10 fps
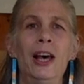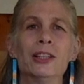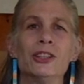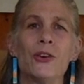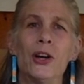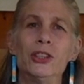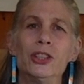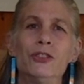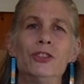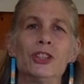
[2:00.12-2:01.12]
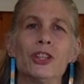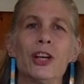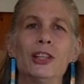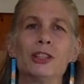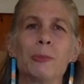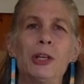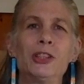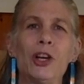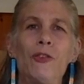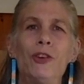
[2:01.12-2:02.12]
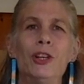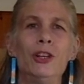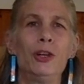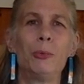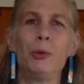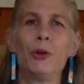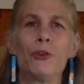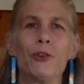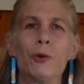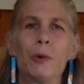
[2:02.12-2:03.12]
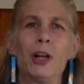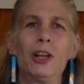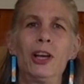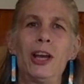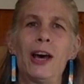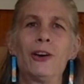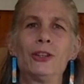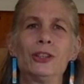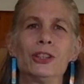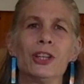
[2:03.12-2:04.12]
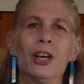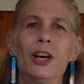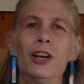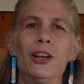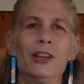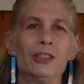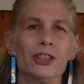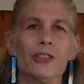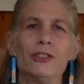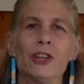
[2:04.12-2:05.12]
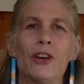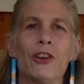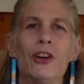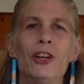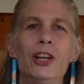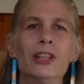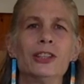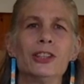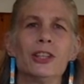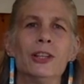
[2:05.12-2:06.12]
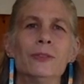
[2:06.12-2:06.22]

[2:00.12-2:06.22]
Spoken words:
And so I just visualize myself in a new, beautiful, well-lit house that serves all our needs.